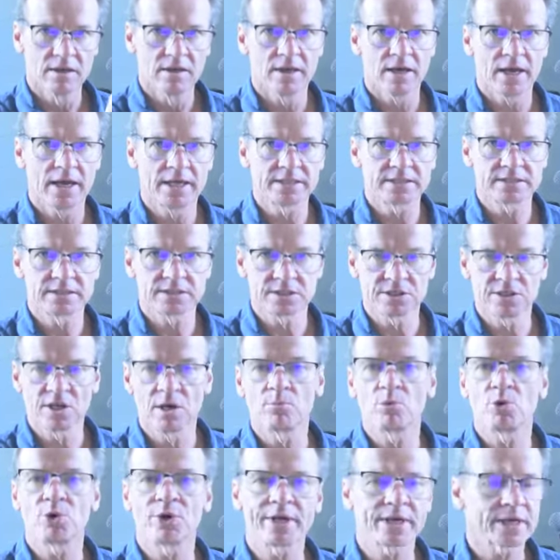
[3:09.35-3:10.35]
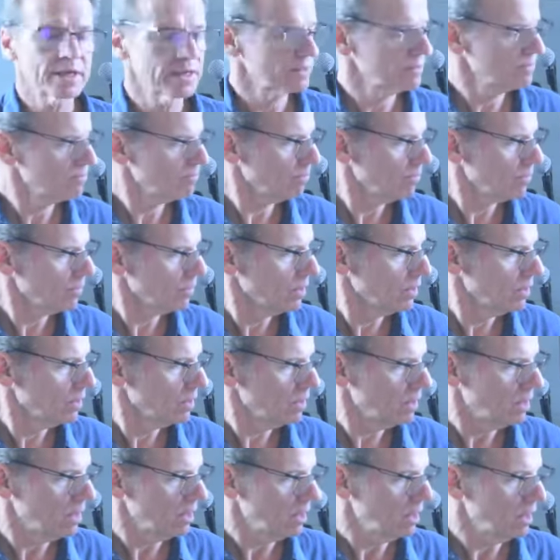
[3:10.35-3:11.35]
Hence the numbering
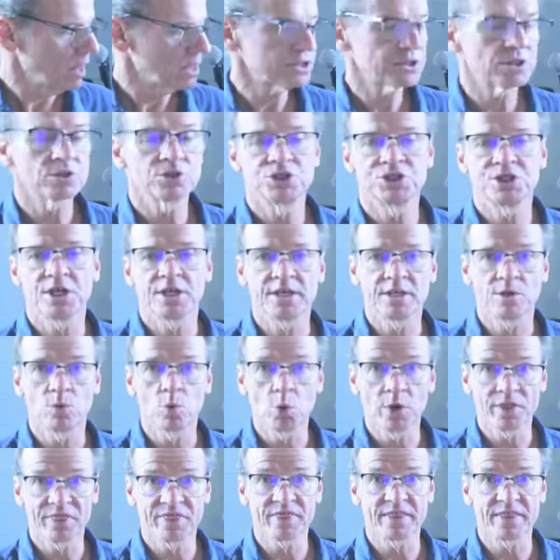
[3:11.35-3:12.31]
associated with